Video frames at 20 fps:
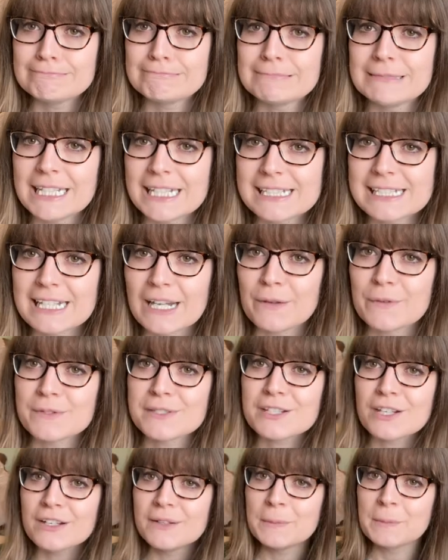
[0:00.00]
that sounds
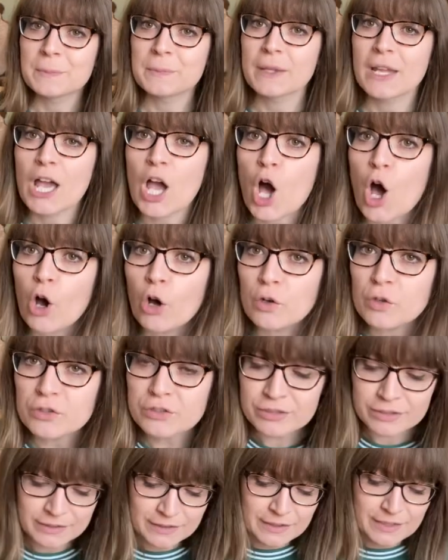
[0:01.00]
odd,
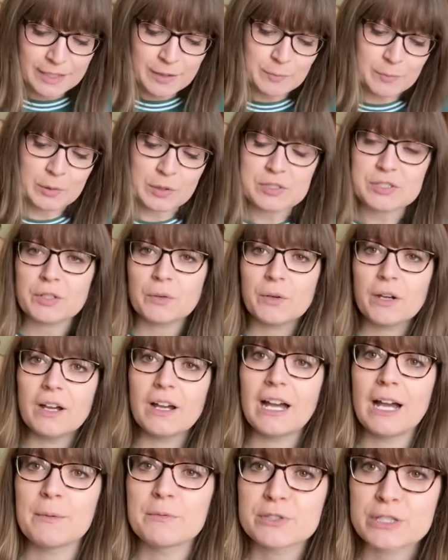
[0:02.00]
but
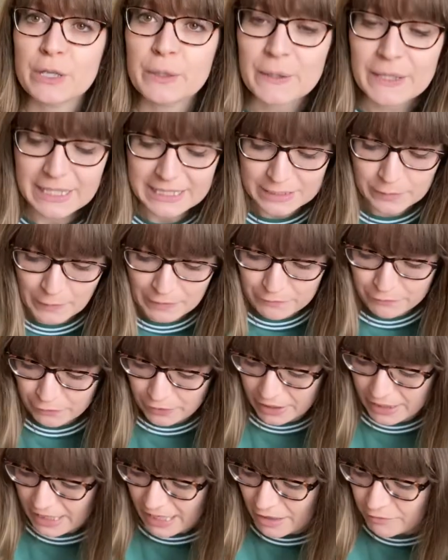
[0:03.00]
I'm so glad I went for
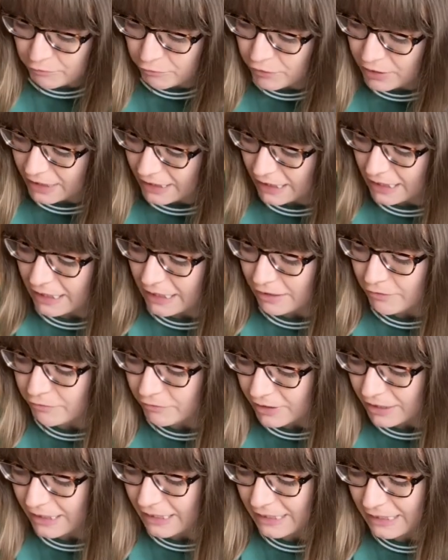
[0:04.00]
it. I really,
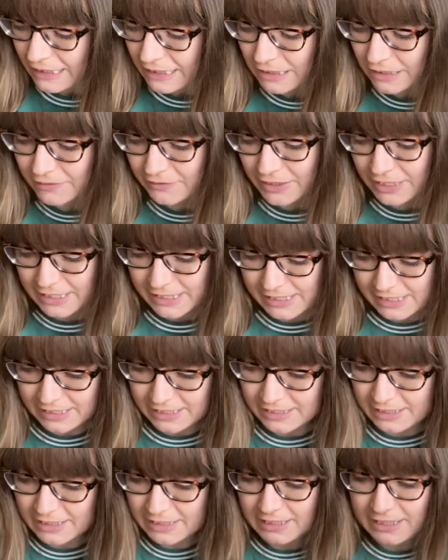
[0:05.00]
really love it.
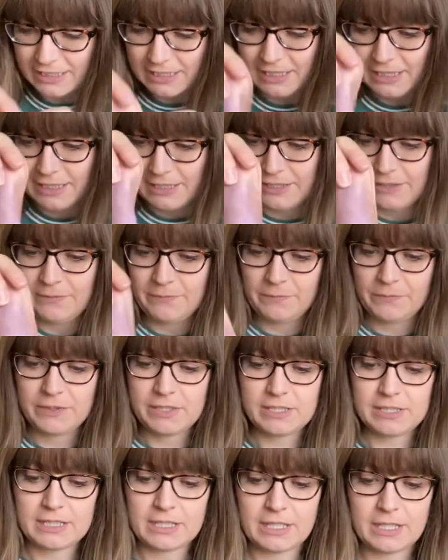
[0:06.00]

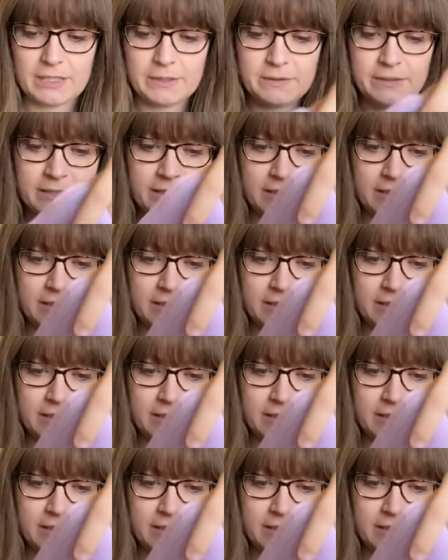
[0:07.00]
So